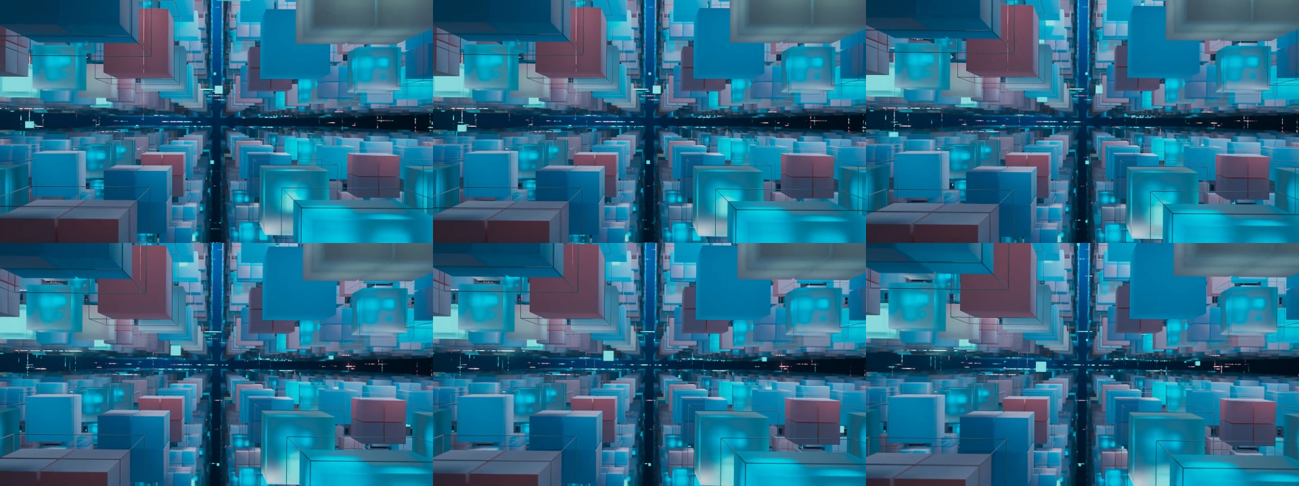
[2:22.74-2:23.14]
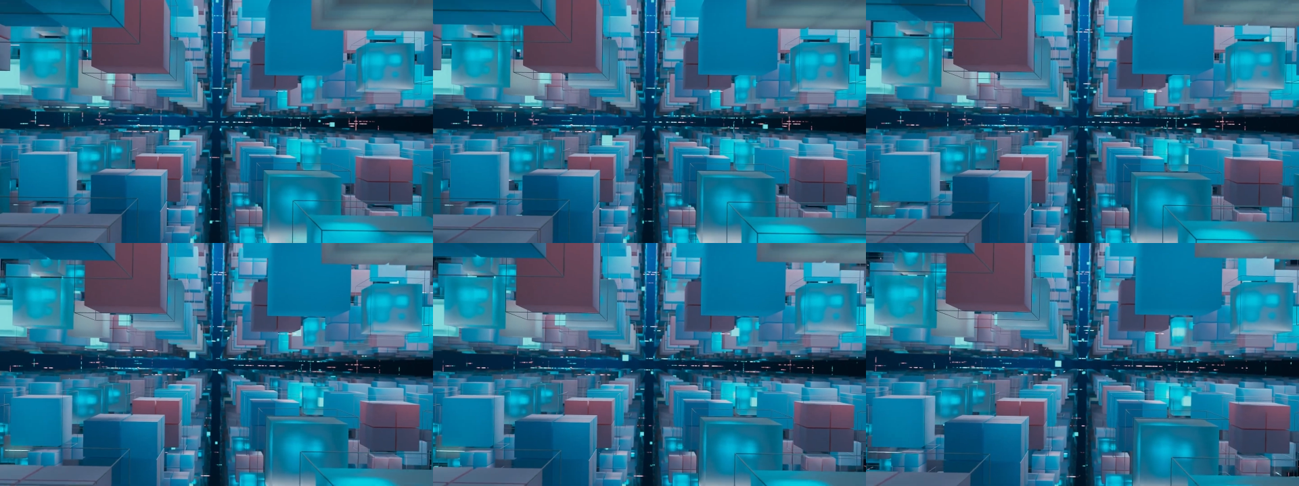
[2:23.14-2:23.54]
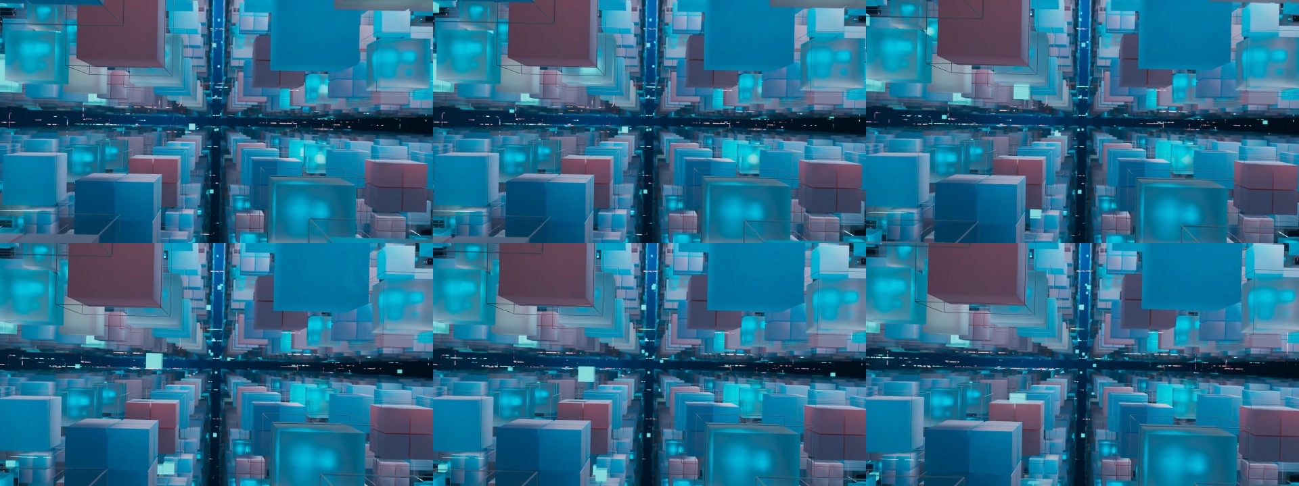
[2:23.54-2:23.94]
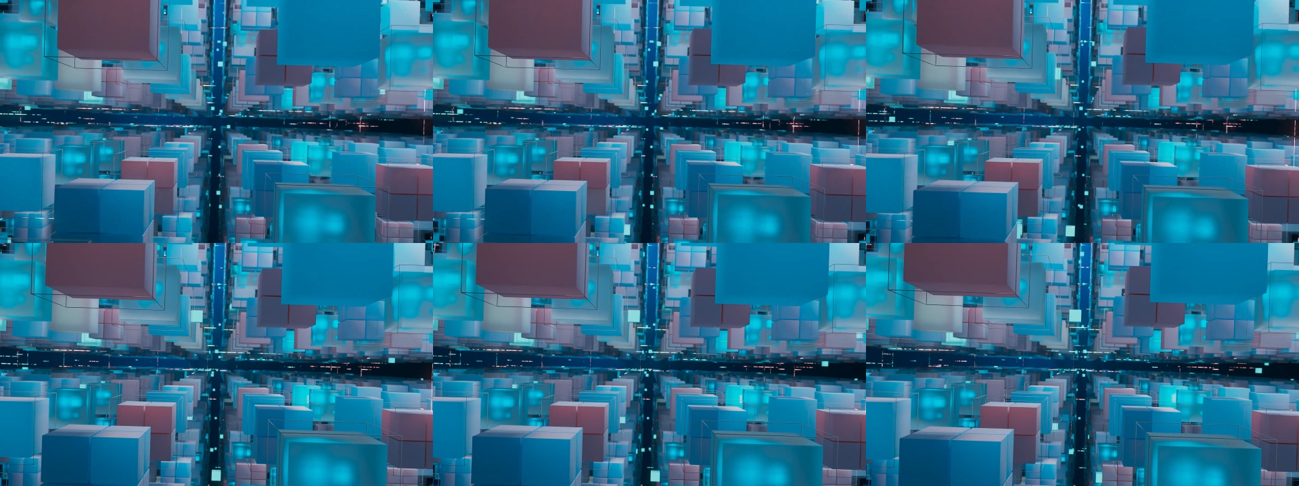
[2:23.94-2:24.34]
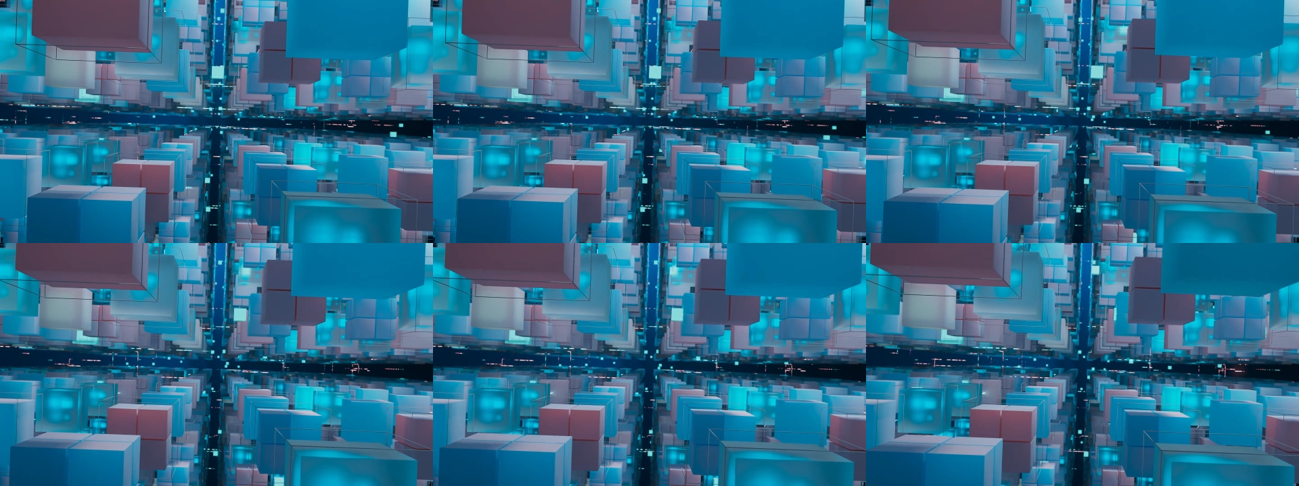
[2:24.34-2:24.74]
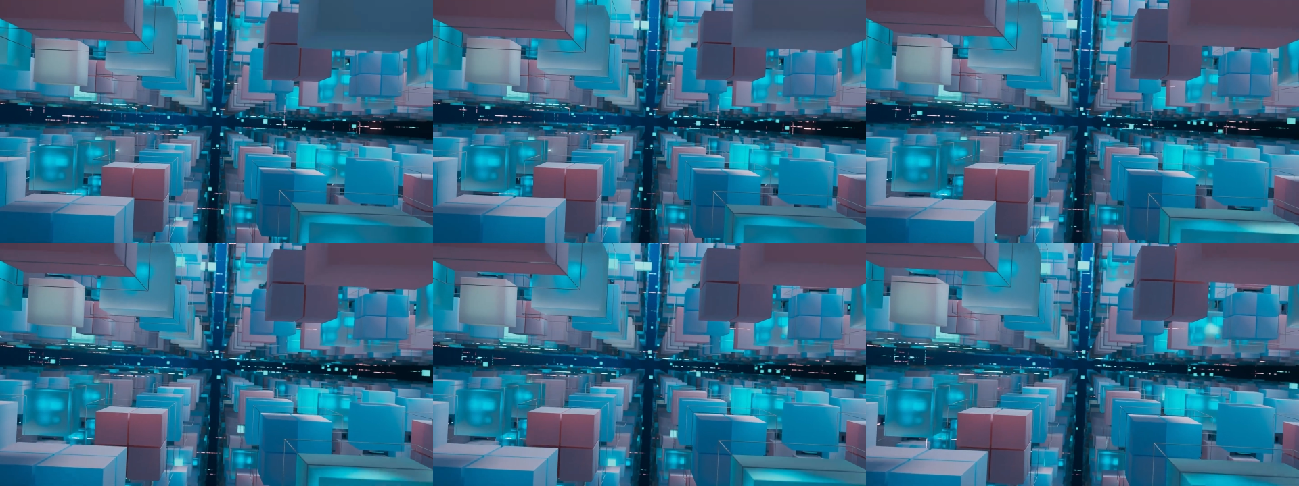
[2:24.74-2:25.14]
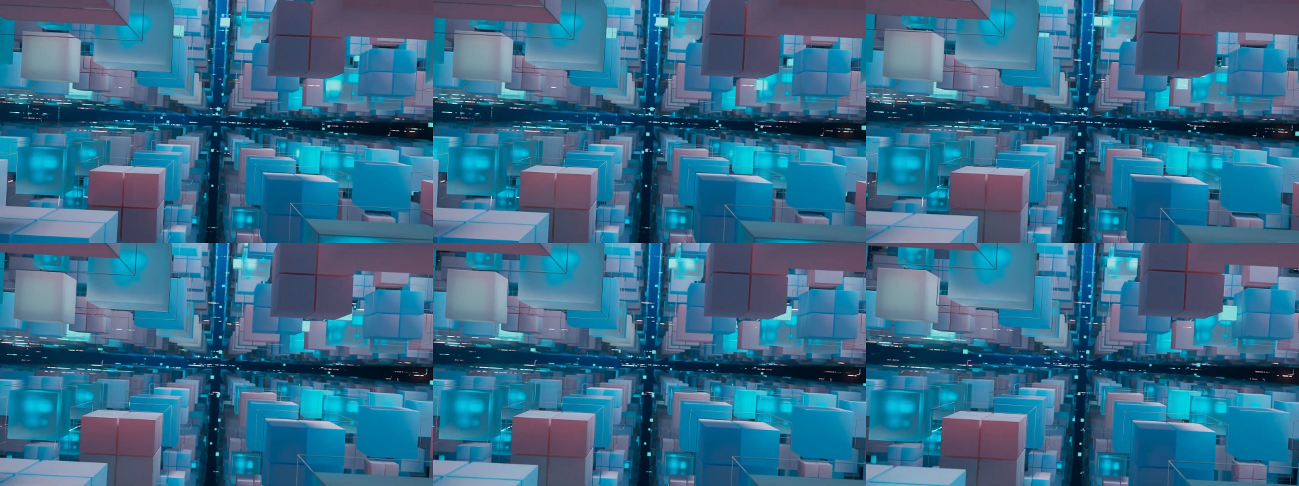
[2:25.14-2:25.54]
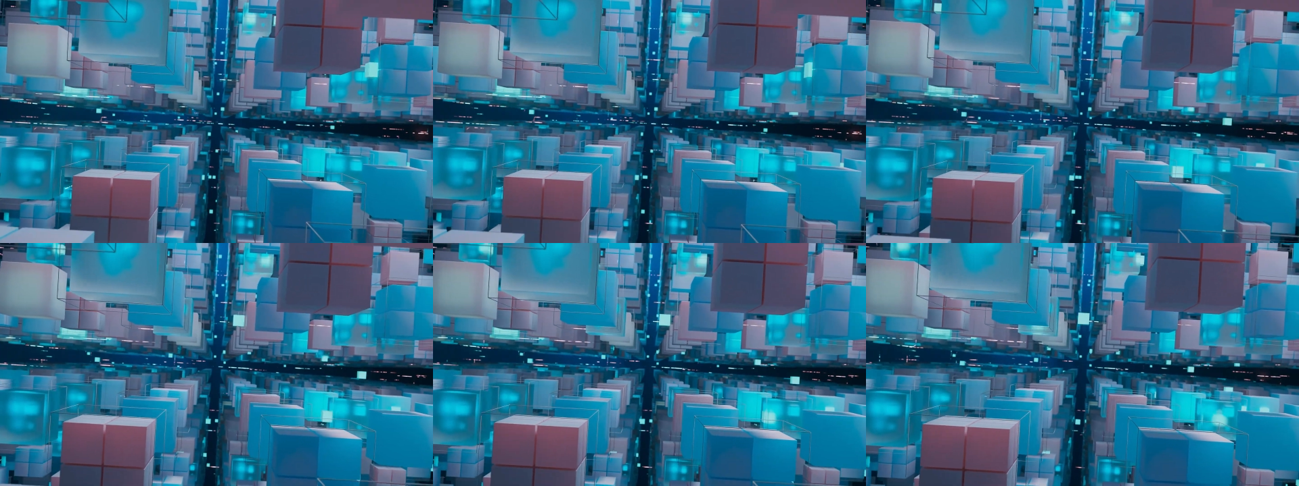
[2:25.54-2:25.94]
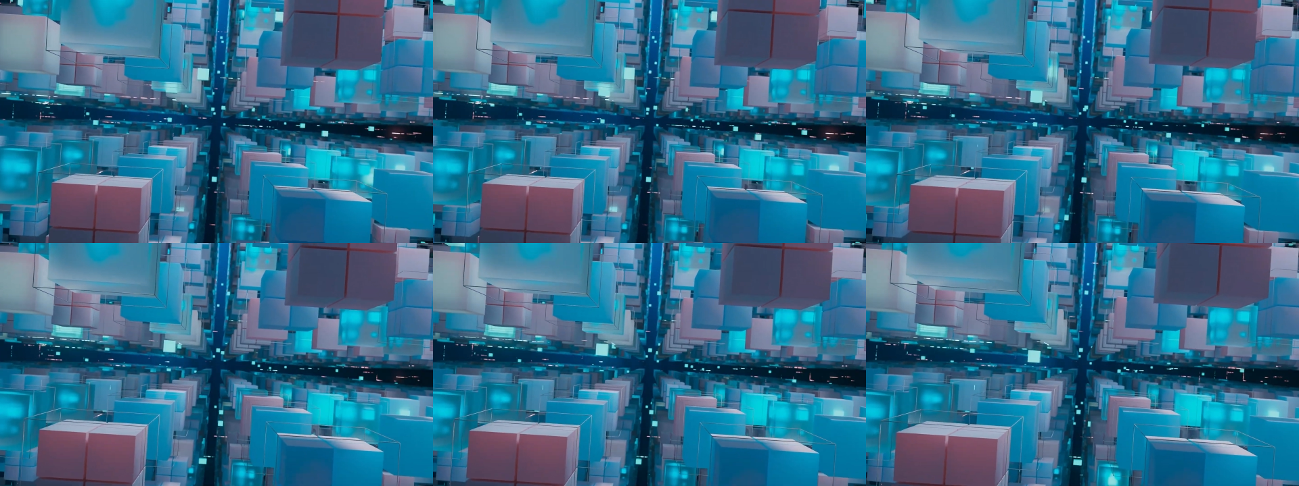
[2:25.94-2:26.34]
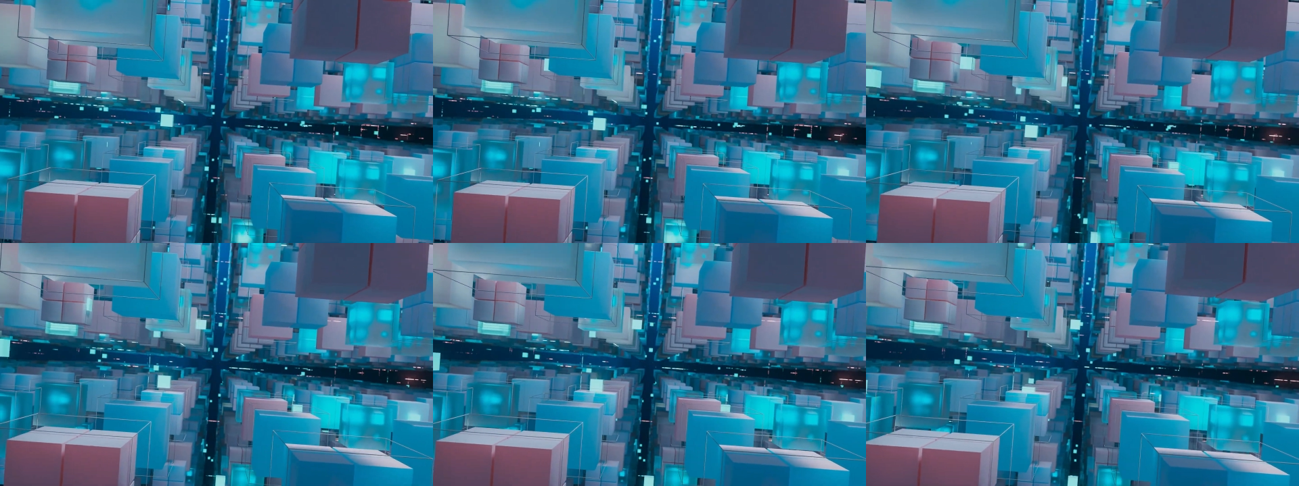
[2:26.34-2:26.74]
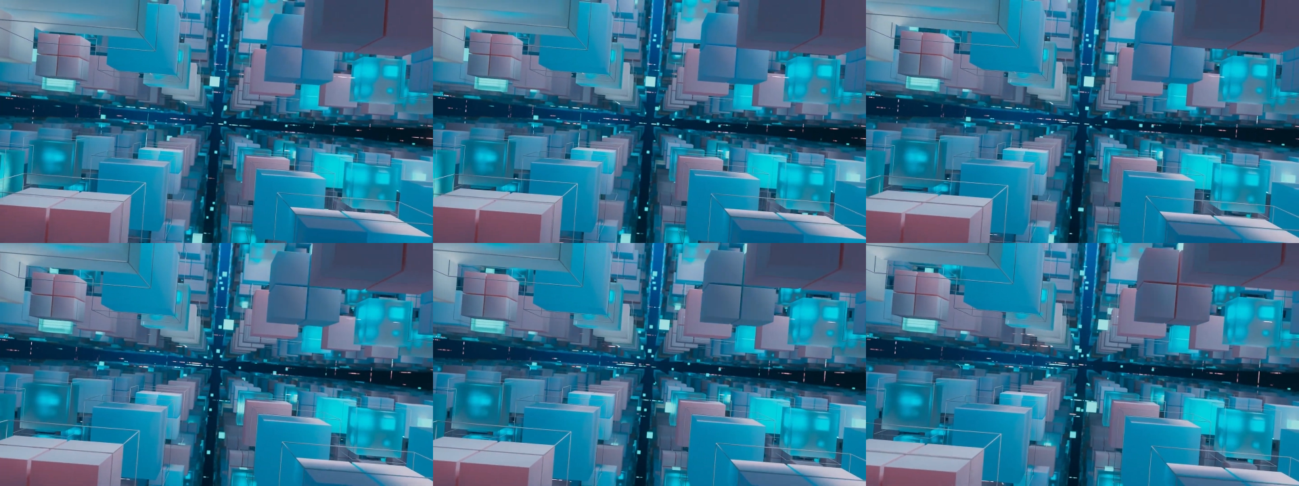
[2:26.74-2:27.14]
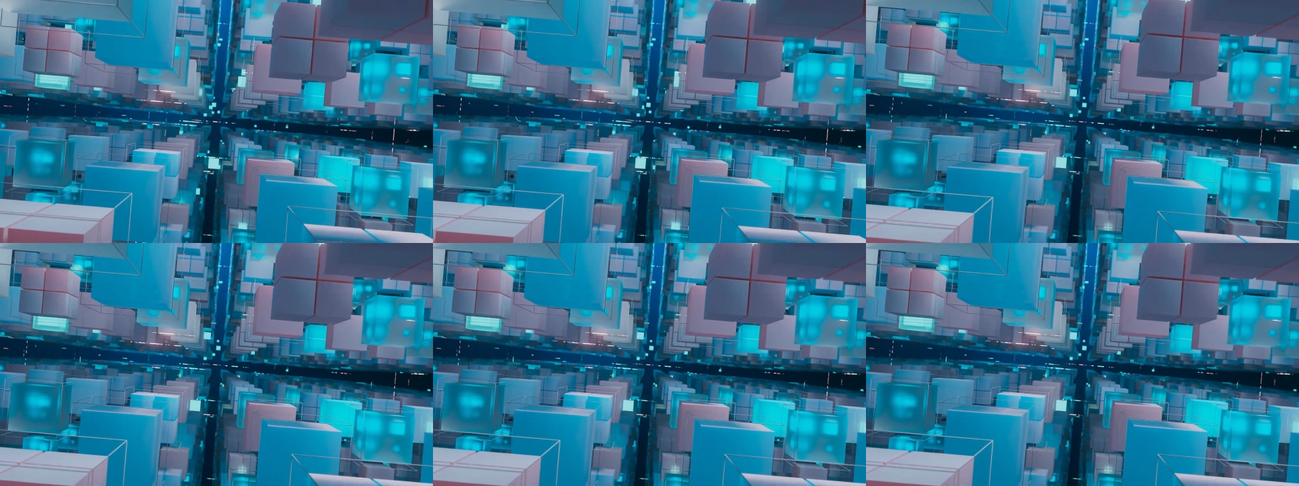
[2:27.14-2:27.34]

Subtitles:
[unreadable: no face in view]